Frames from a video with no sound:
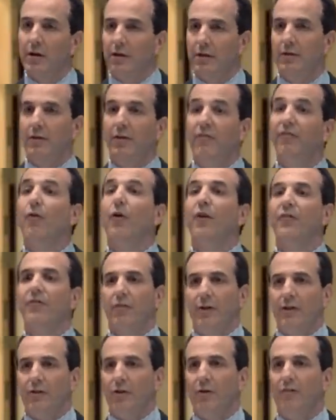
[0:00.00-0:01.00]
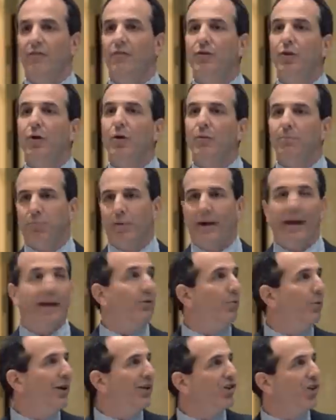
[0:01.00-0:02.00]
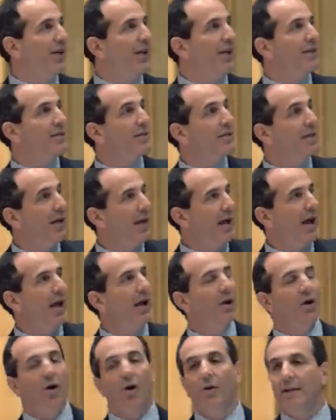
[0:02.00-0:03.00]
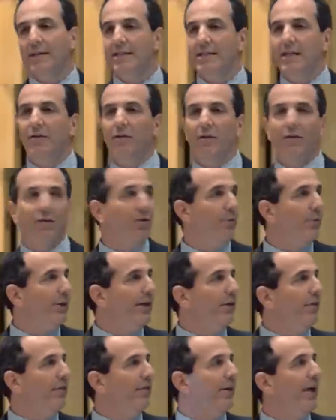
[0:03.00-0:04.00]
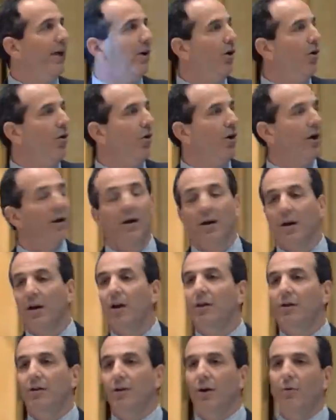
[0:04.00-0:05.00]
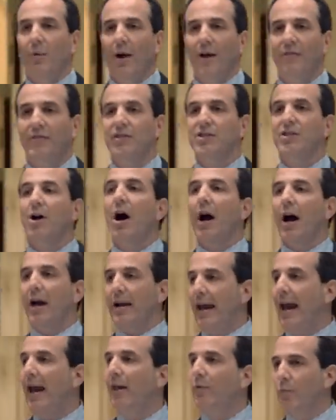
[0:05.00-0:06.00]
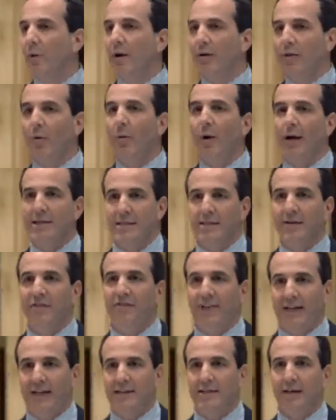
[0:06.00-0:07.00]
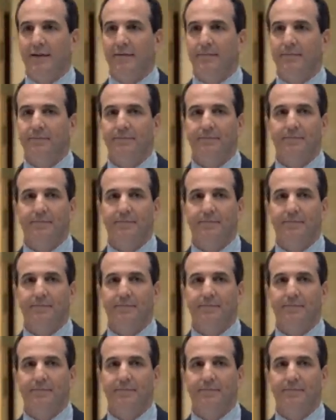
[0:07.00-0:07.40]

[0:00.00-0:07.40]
the forefront of your brain, which is, Coke is either the real thing or your wife is hot and we're the ones to fix it.